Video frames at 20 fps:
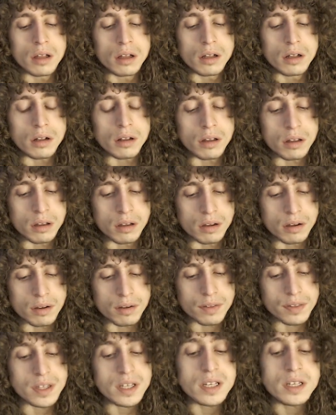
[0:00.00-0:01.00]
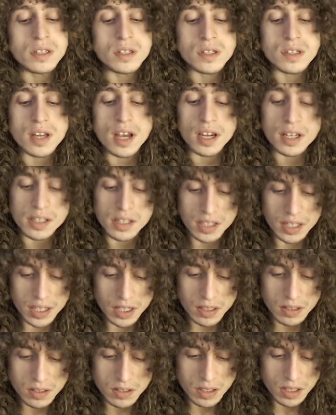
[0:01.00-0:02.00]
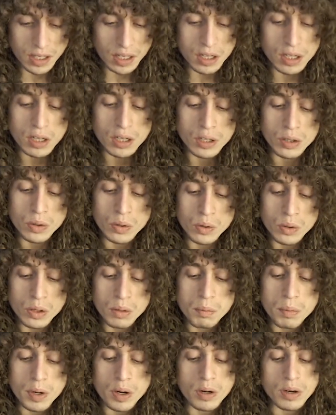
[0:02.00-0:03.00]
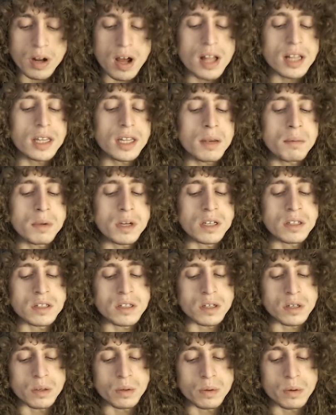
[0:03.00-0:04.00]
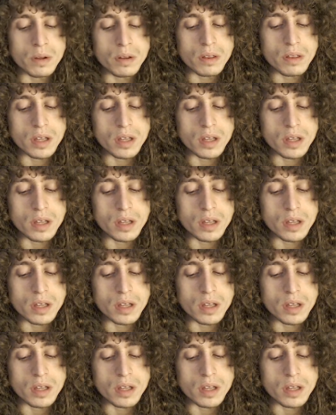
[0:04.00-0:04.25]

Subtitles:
in. These techniques include, but are not limited to,